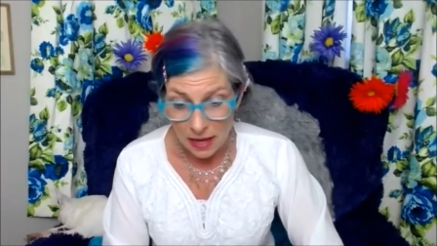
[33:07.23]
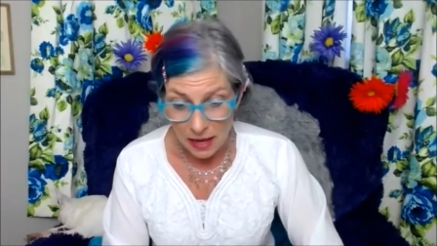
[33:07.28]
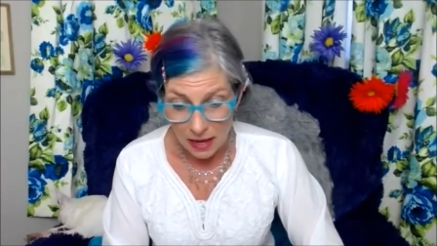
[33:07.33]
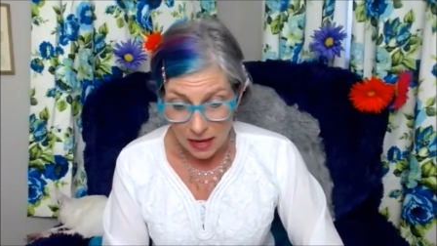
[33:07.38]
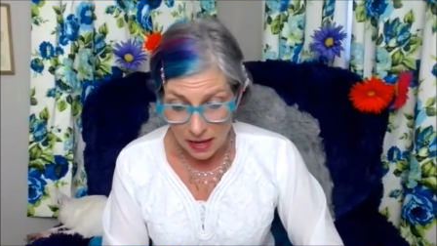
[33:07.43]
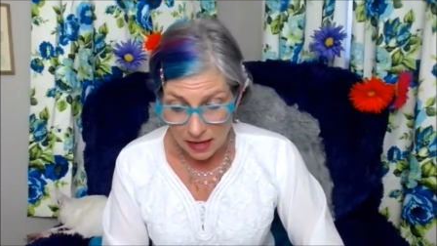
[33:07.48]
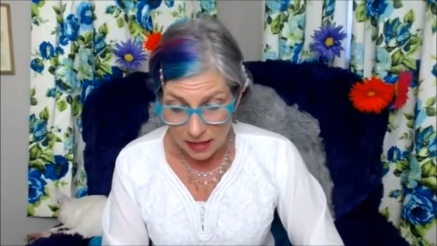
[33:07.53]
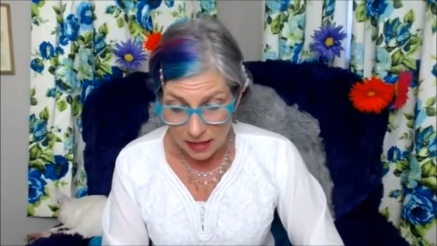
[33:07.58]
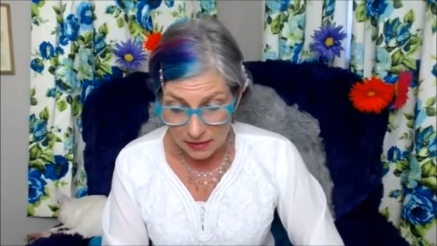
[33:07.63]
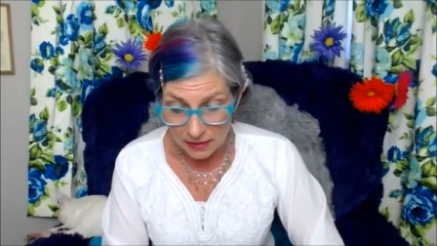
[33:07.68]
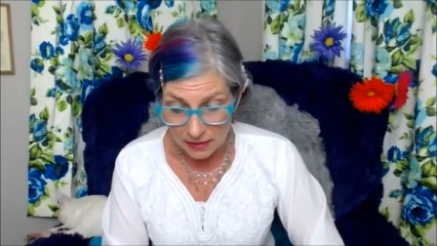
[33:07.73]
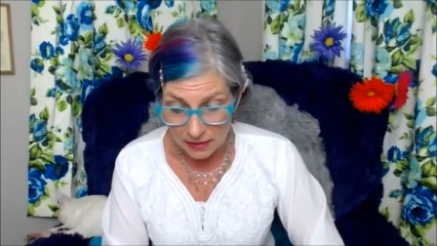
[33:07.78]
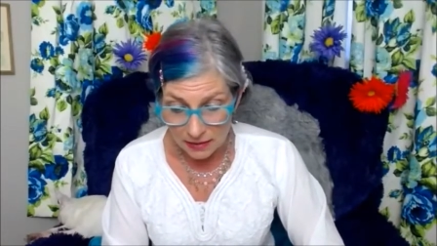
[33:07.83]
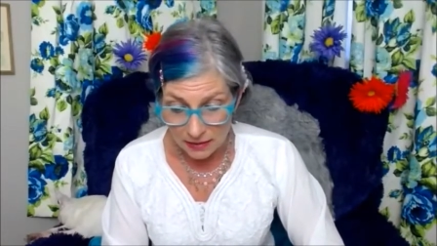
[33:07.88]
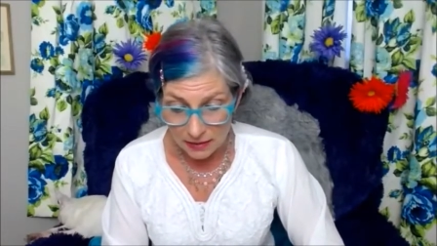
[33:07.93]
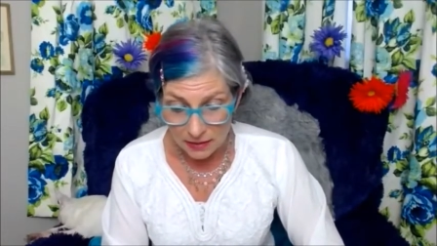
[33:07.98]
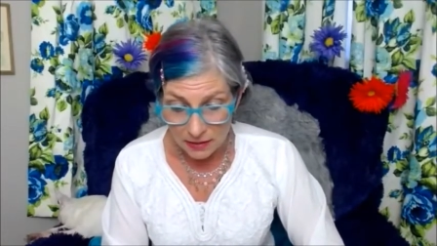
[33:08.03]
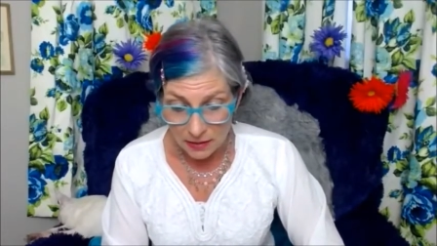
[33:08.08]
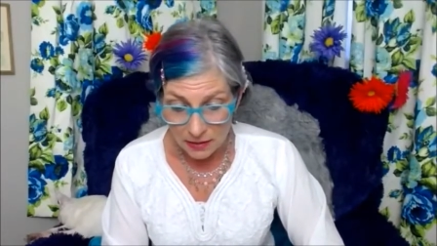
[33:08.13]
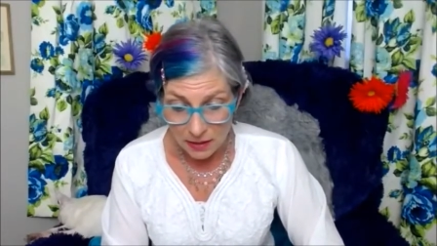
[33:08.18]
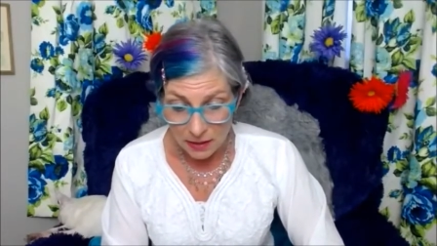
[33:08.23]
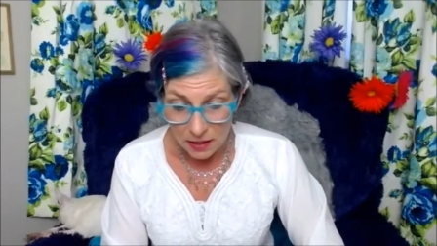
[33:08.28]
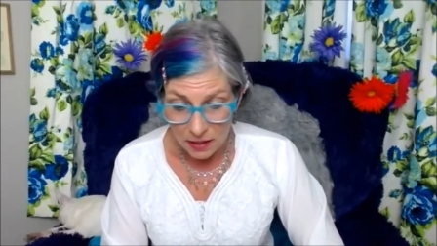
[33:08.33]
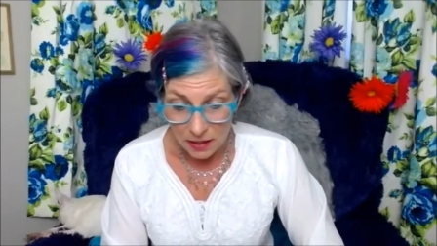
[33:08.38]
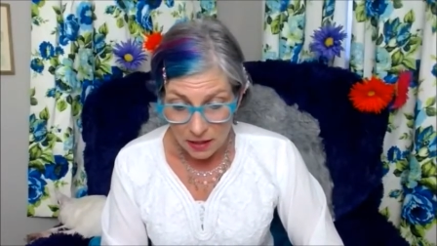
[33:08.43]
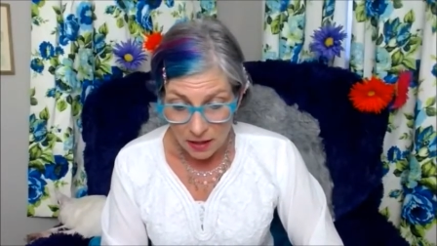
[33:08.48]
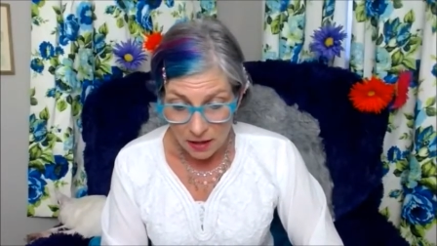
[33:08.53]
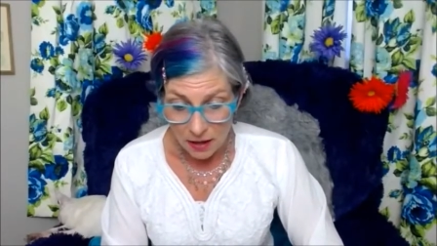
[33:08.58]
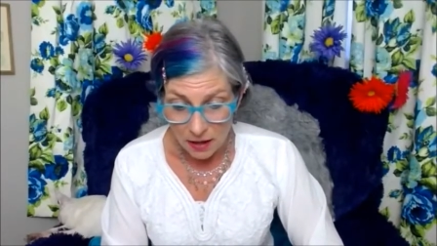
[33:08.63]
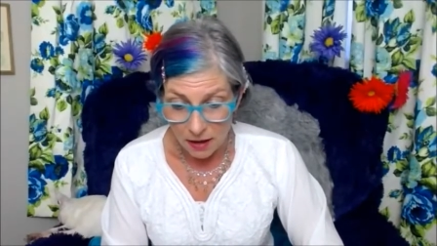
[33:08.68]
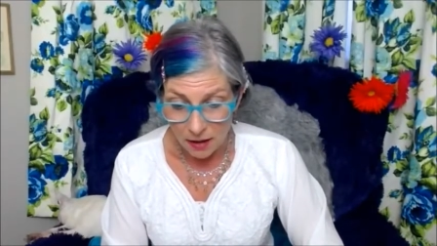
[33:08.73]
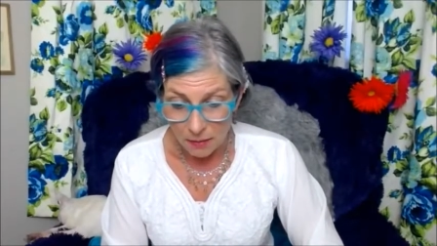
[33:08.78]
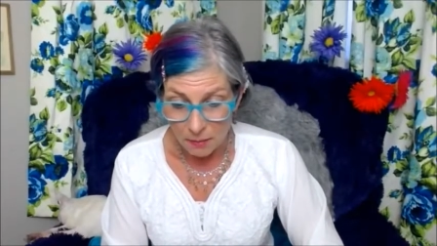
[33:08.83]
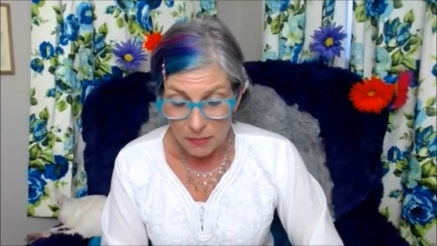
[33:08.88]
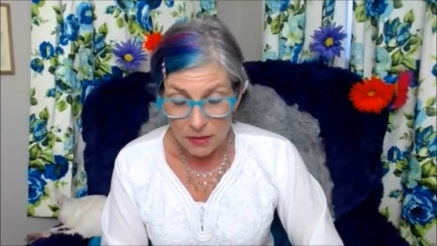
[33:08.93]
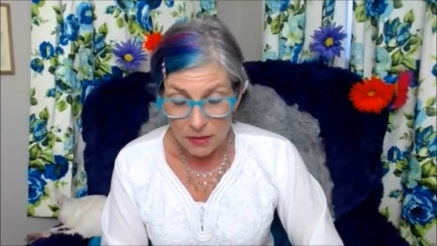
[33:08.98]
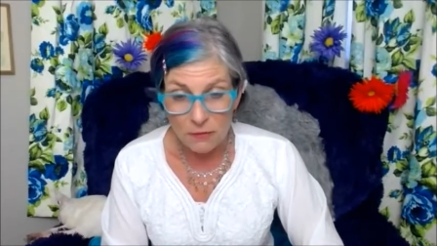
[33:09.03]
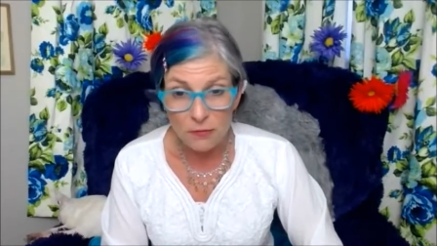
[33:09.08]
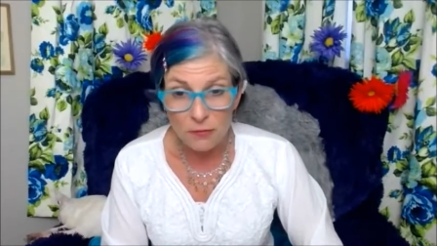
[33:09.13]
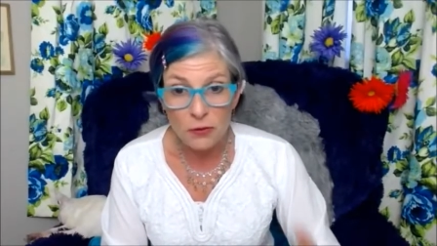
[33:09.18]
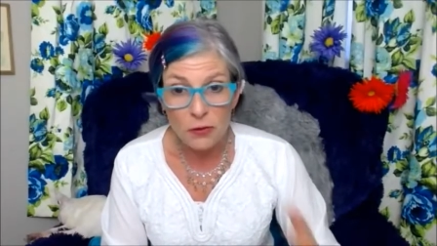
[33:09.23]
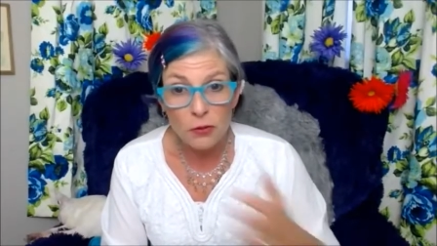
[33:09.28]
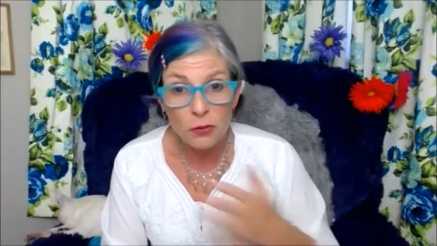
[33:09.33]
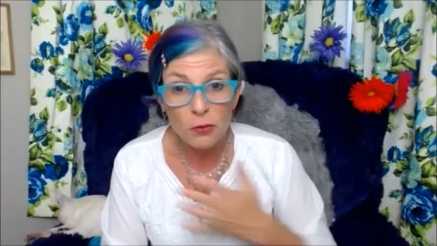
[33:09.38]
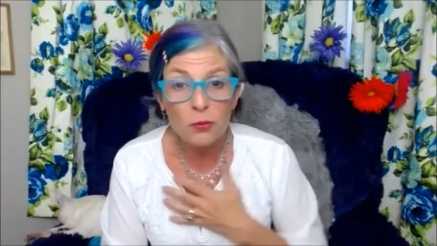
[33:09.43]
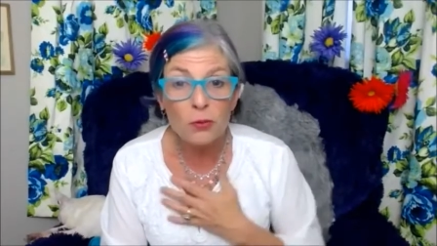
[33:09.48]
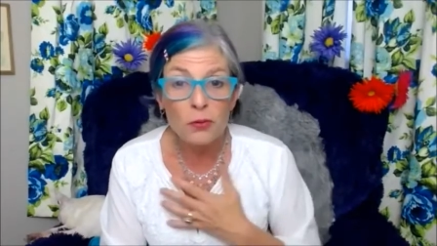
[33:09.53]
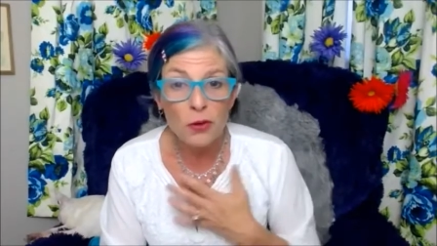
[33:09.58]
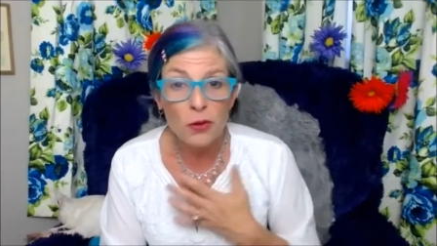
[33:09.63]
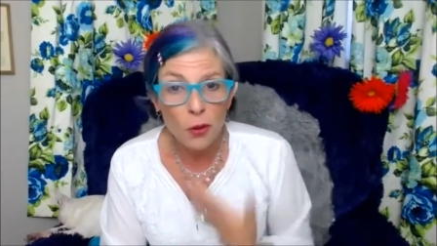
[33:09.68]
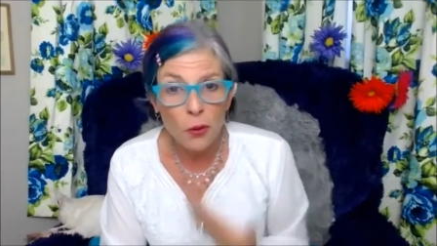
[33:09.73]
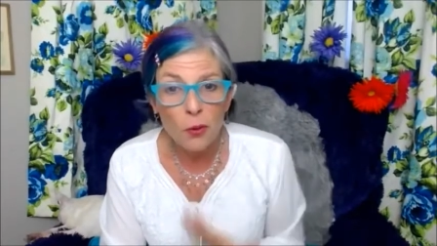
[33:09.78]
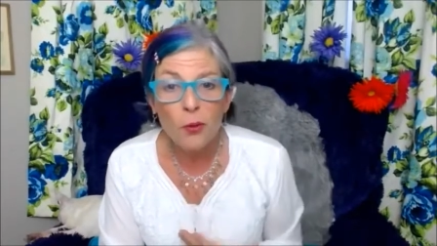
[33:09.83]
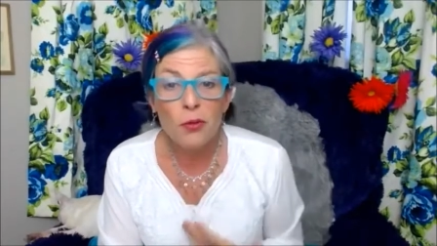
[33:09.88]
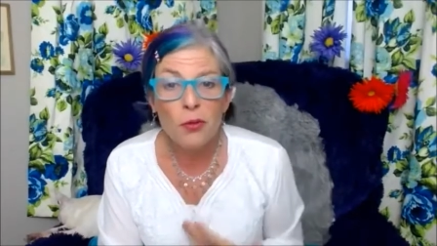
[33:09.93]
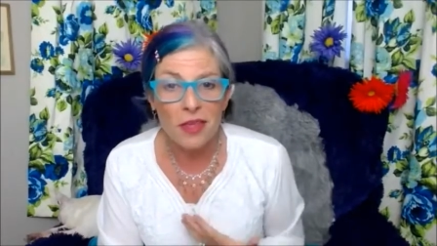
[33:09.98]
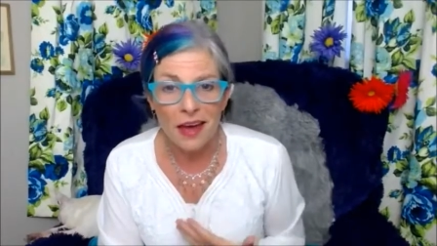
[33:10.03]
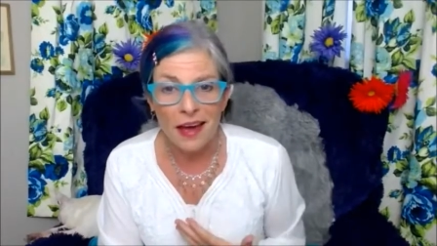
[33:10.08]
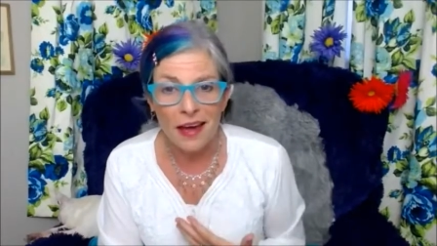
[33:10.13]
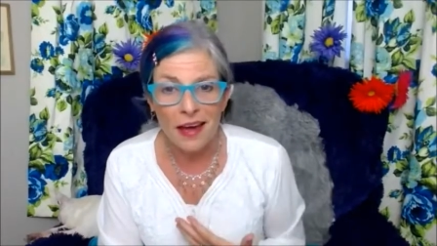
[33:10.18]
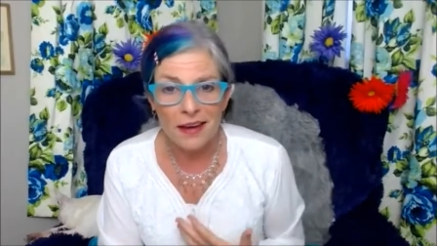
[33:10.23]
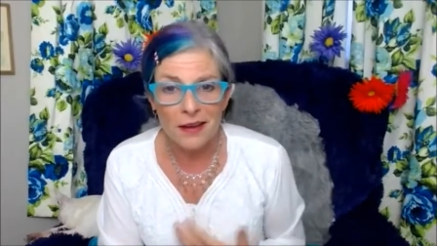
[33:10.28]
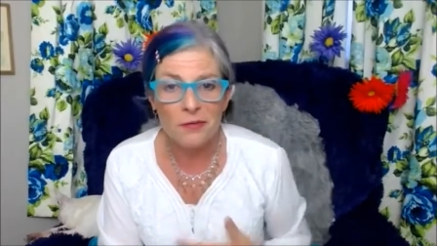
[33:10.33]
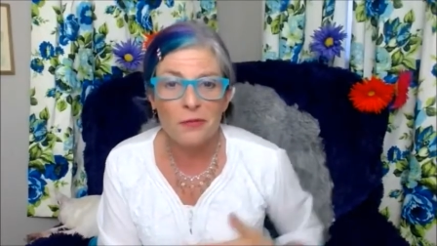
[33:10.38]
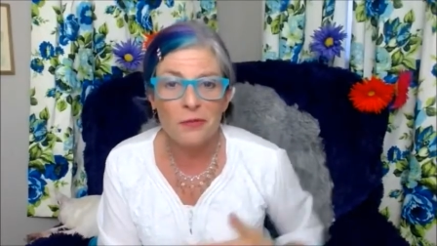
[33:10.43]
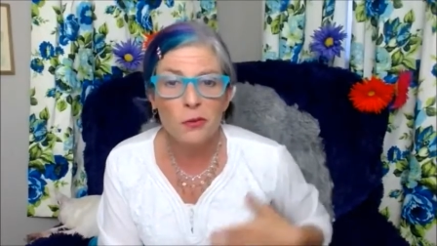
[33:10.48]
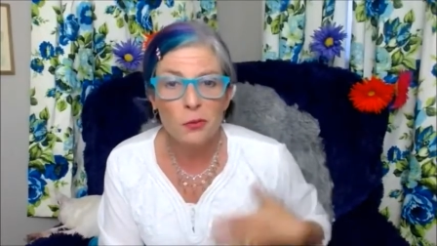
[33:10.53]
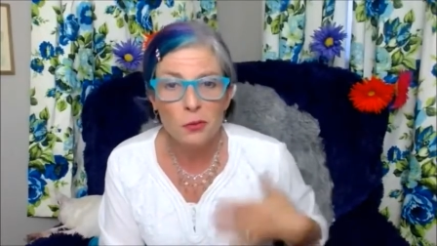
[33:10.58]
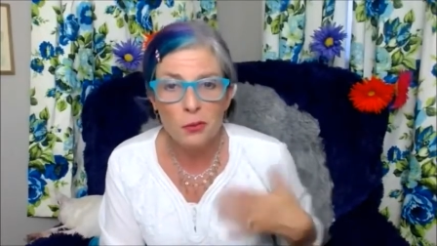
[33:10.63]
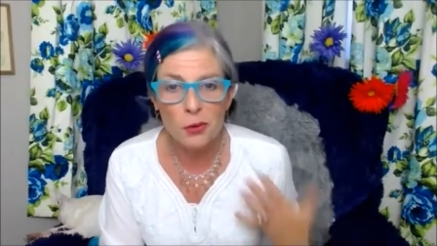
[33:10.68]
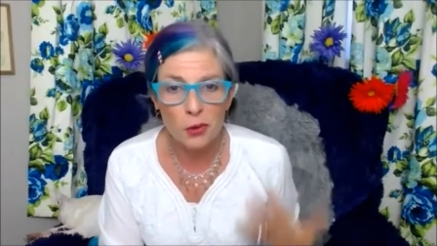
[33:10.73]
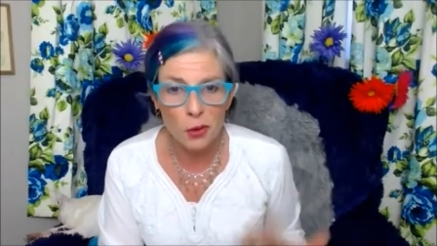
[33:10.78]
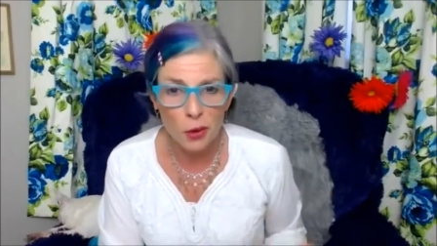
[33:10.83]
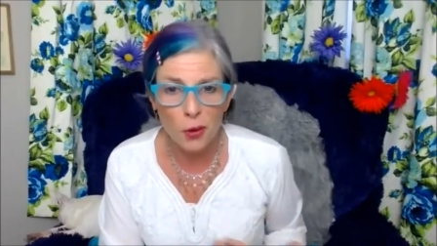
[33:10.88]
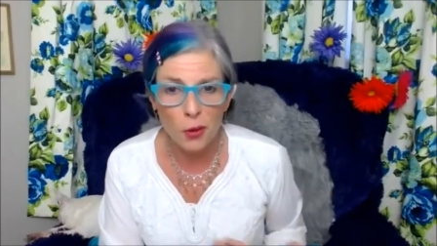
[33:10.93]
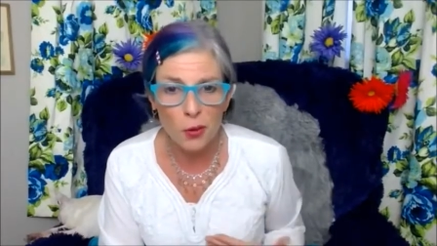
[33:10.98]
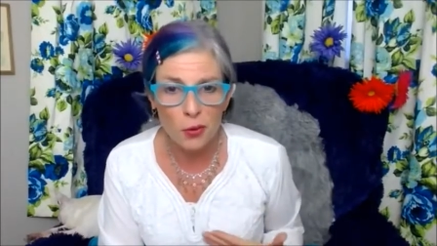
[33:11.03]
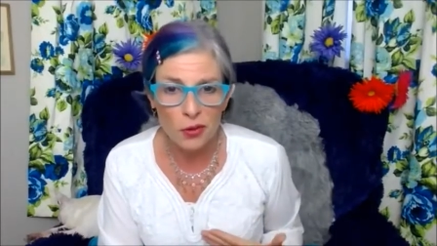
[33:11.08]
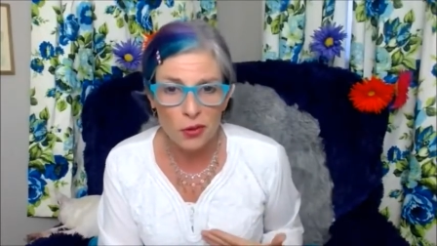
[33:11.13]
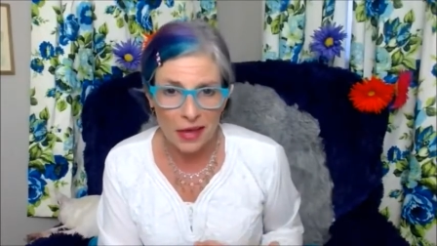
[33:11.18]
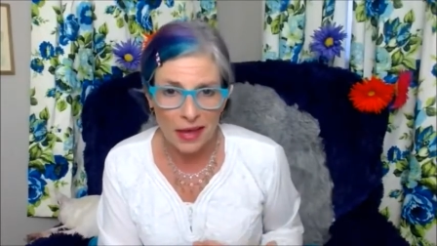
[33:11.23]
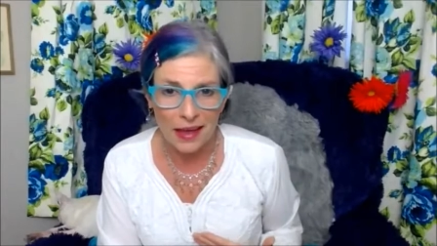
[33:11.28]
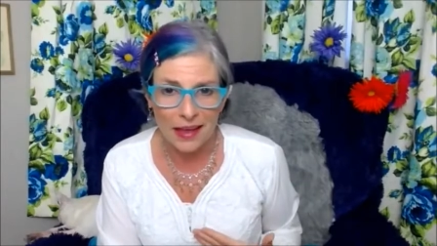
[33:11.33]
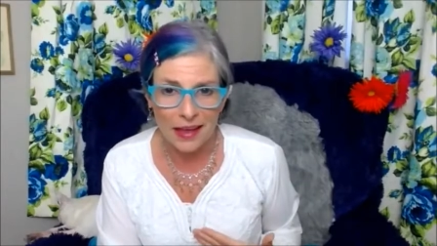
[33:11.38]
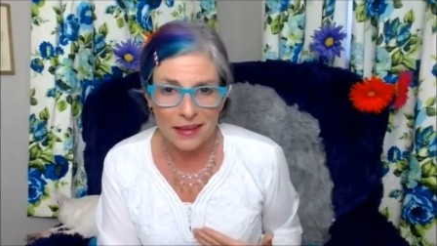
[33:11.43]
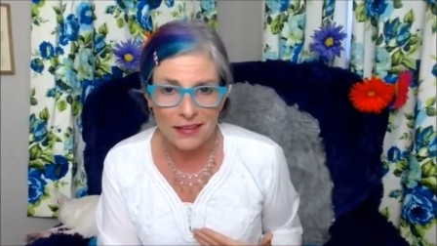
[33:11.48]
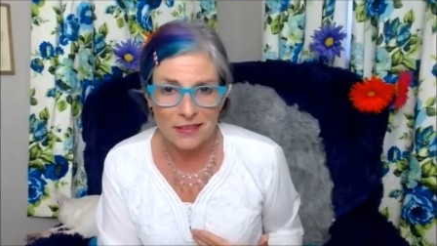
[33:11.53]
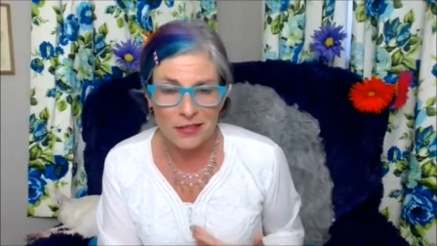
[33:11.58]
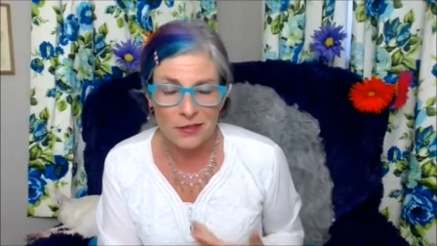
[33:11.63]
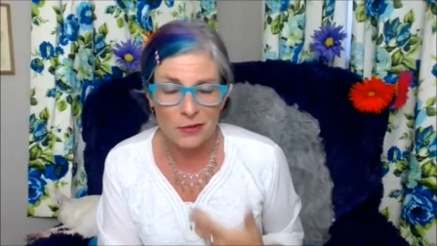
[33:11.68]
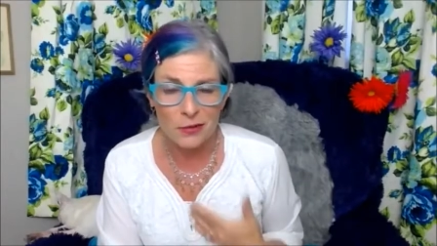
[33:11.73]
and um, if you know that if you know that